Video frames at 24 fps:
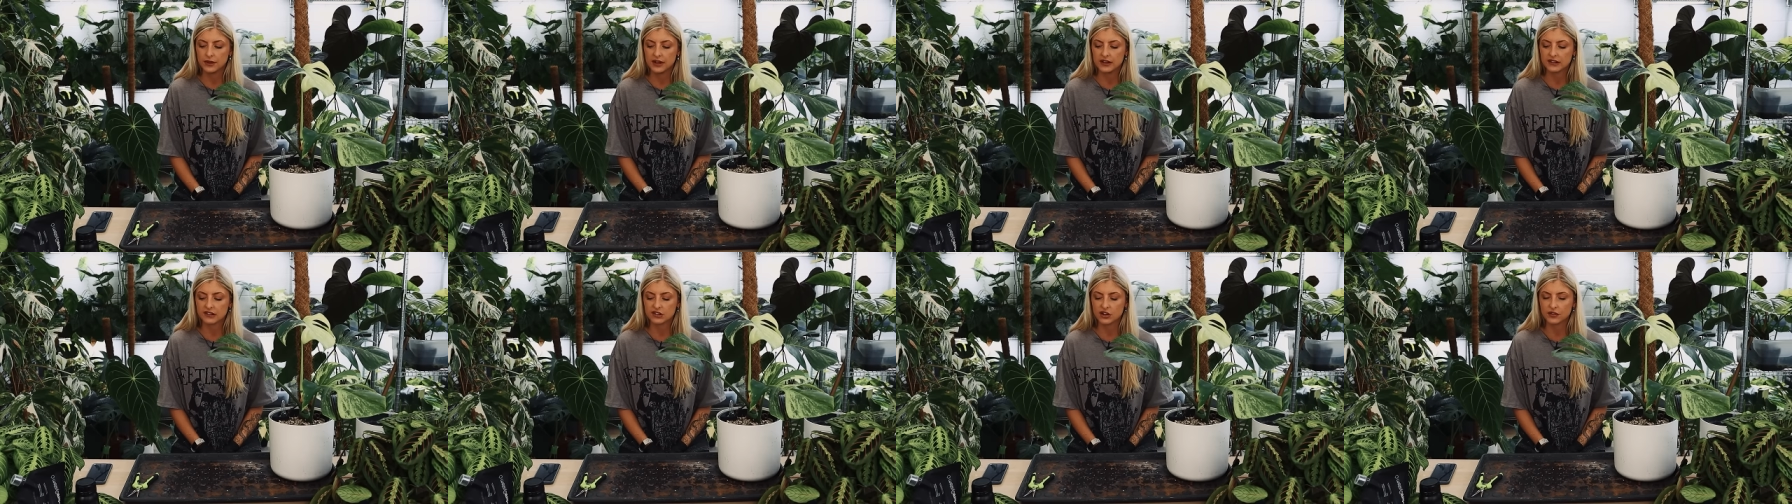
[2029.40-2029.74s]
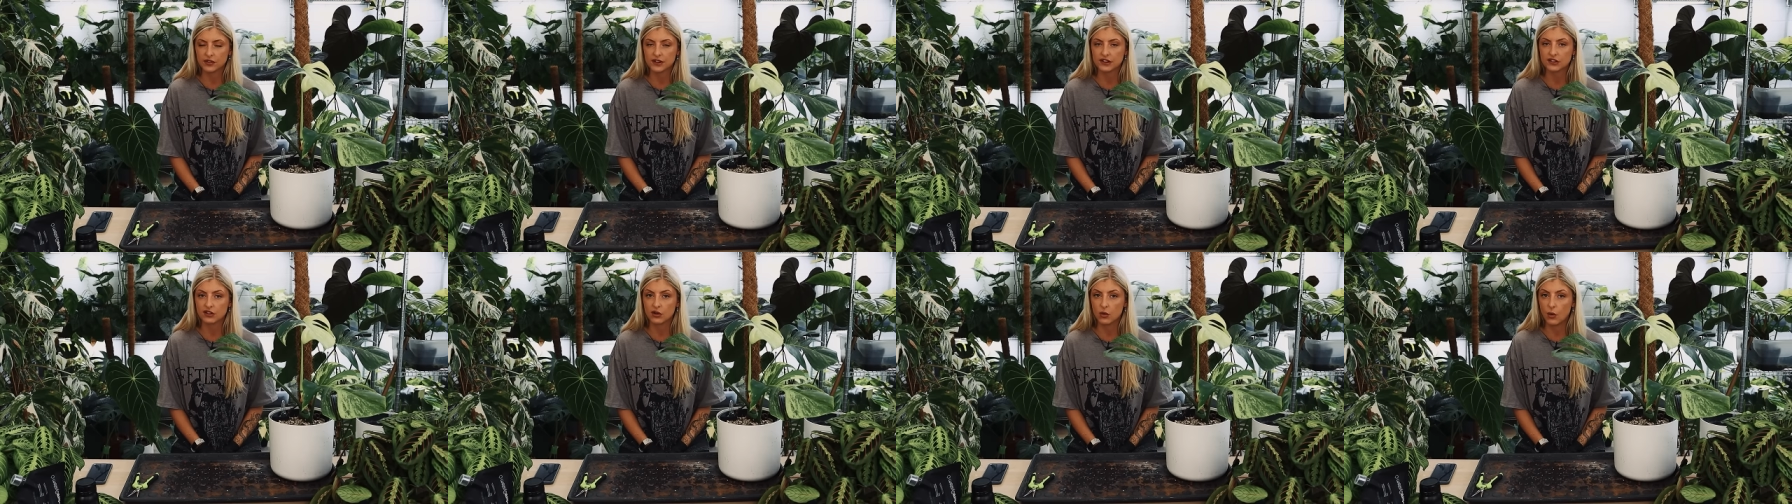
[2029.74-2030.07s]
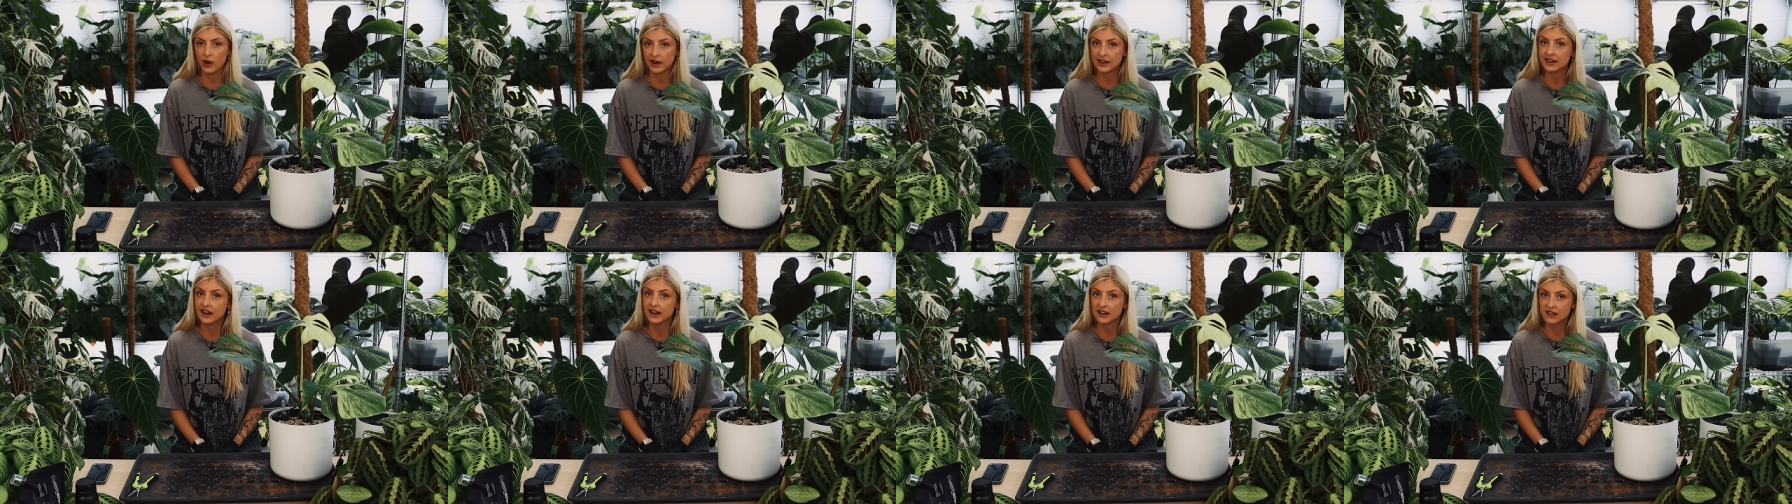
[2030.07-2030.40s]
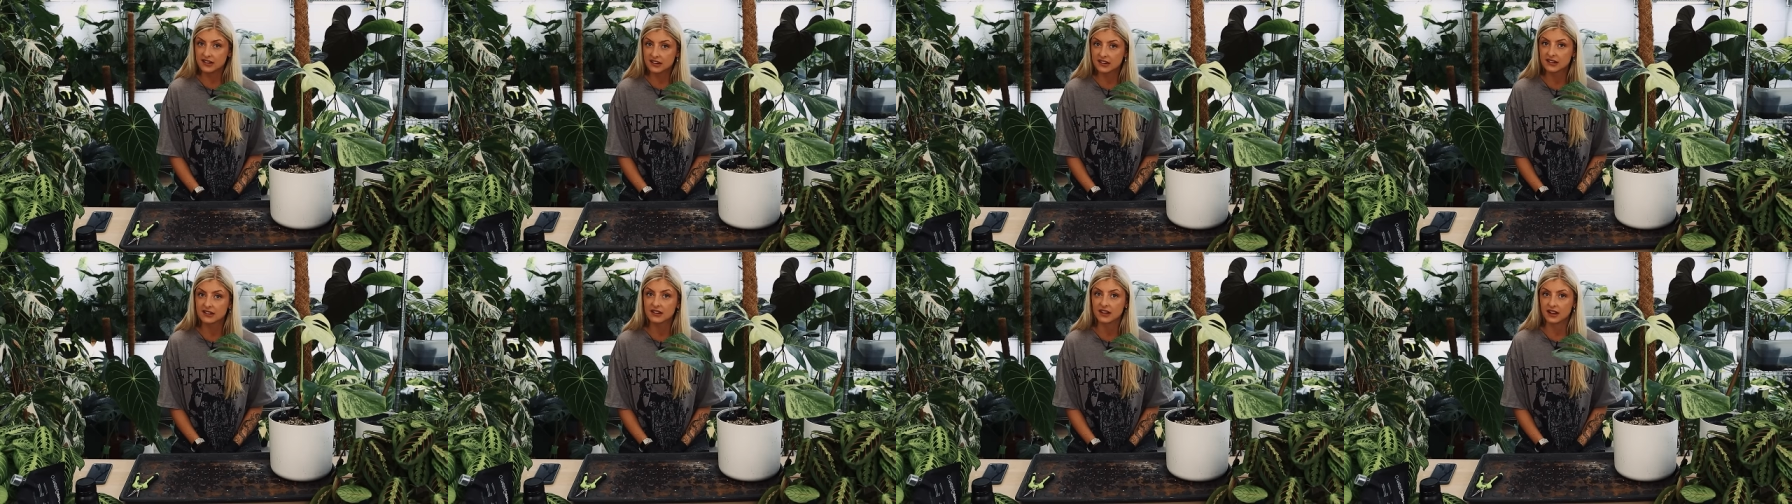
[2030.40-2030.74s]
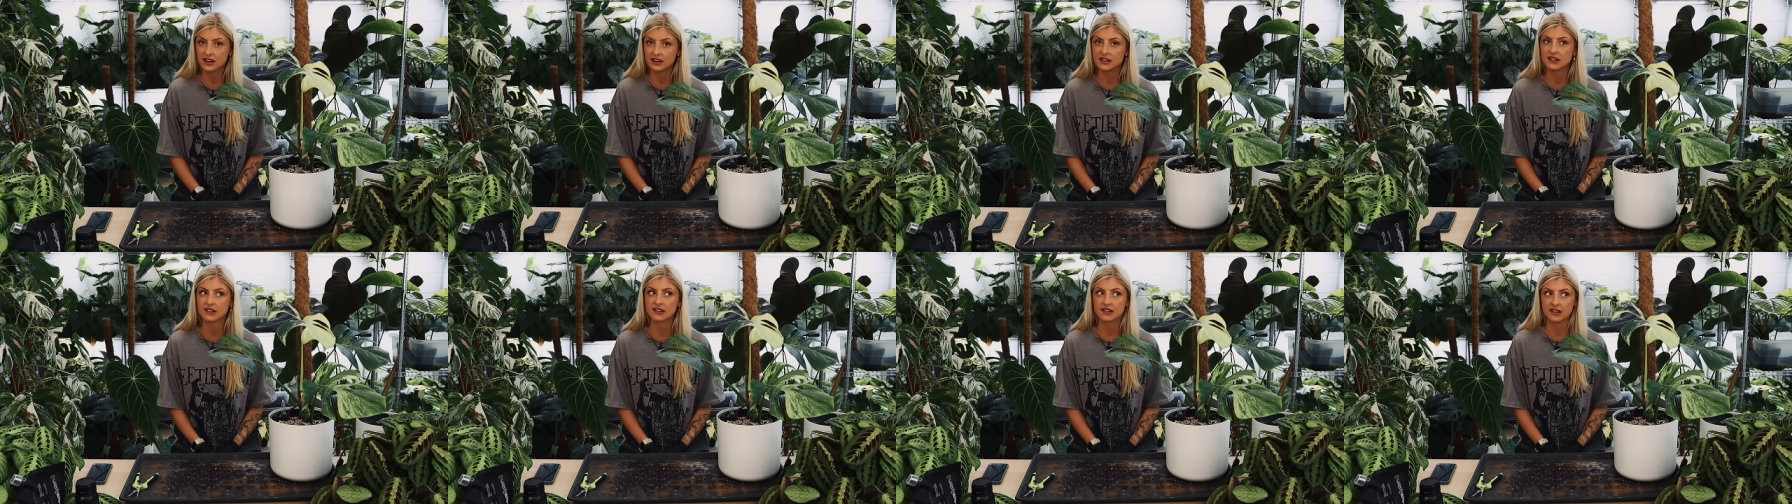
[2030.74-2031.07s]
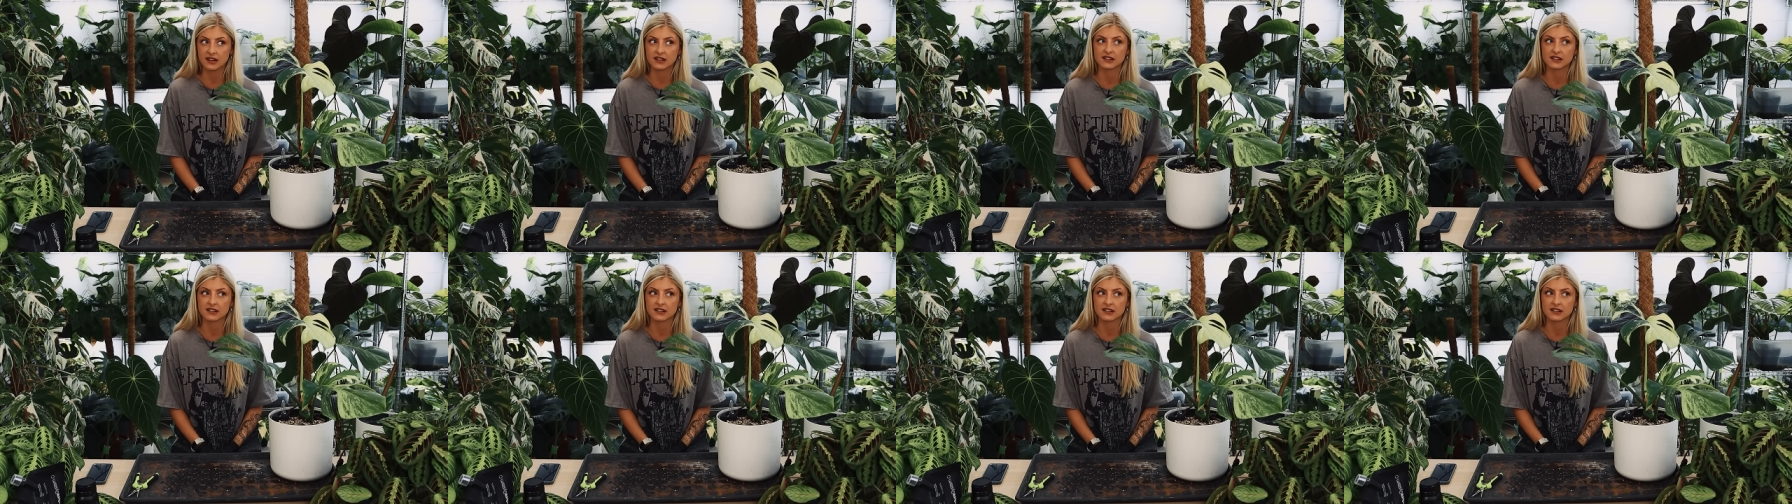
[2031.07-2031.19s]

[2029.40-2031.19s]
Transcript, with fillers: his stuff is quite nice. It's